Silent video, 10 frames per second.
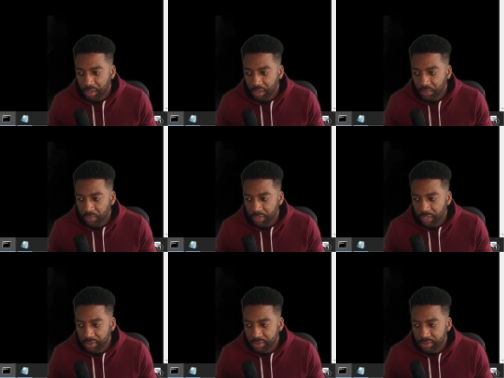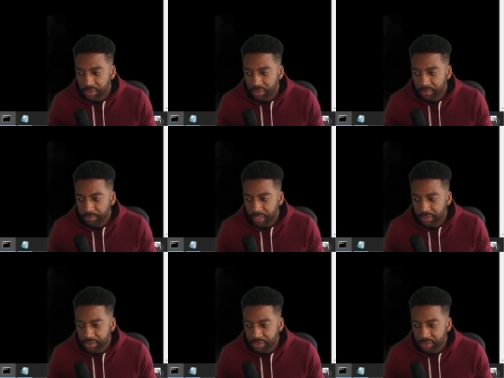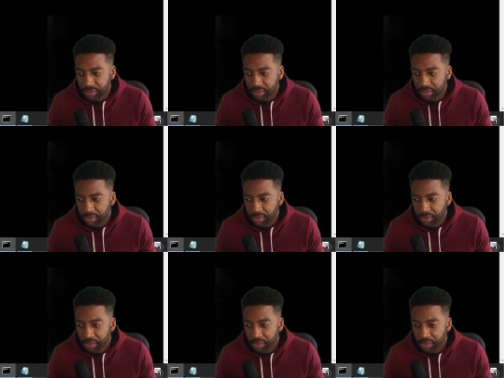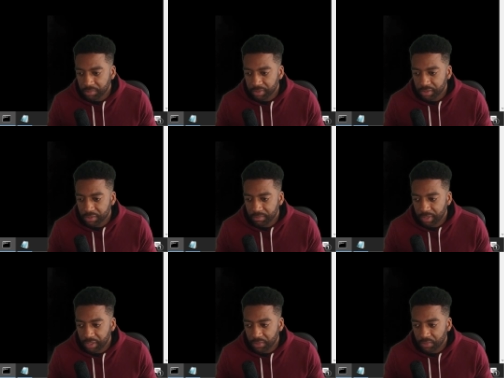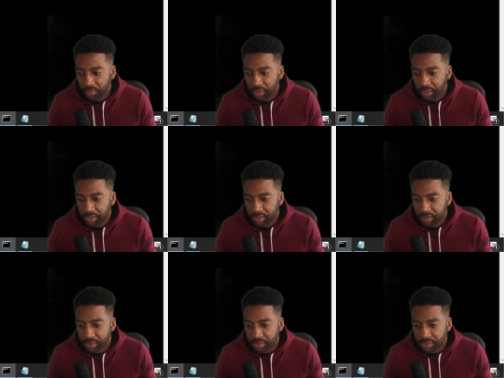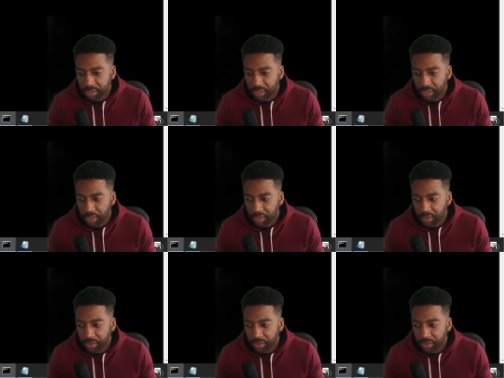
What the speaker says: We got some messages here, but the main one is that